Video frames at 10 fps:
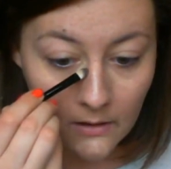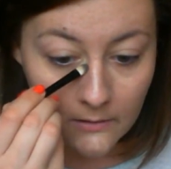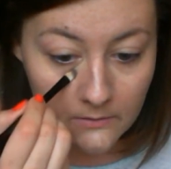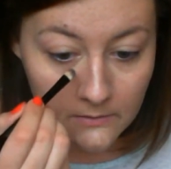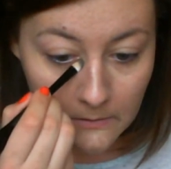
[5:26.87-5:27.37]
I
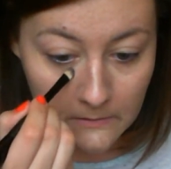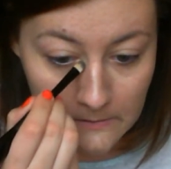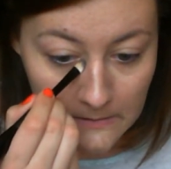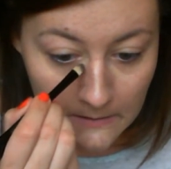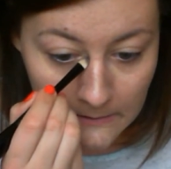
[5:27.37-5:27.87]
use the
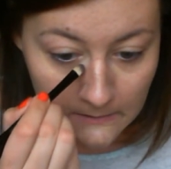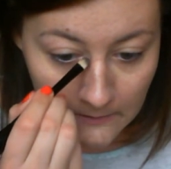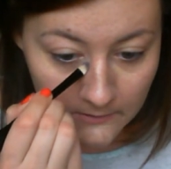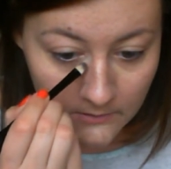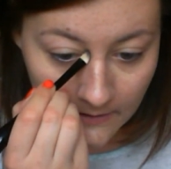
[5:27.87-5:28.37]
concealer
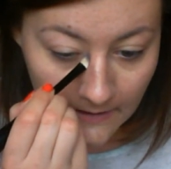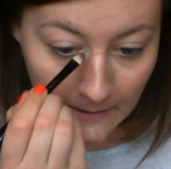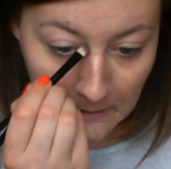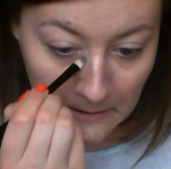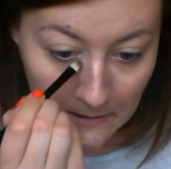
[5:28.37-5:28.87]
side to
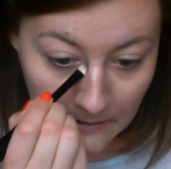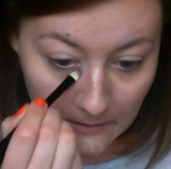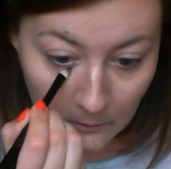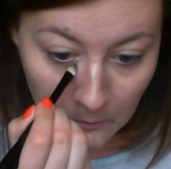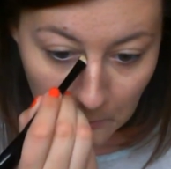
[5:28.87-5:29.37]
get in
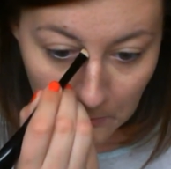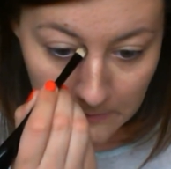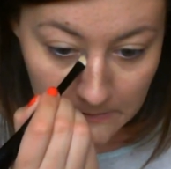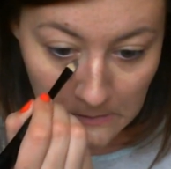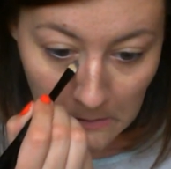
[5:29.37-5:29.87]
the
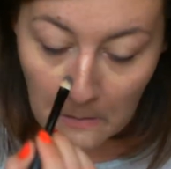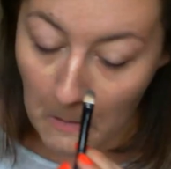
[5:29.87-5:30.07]
corners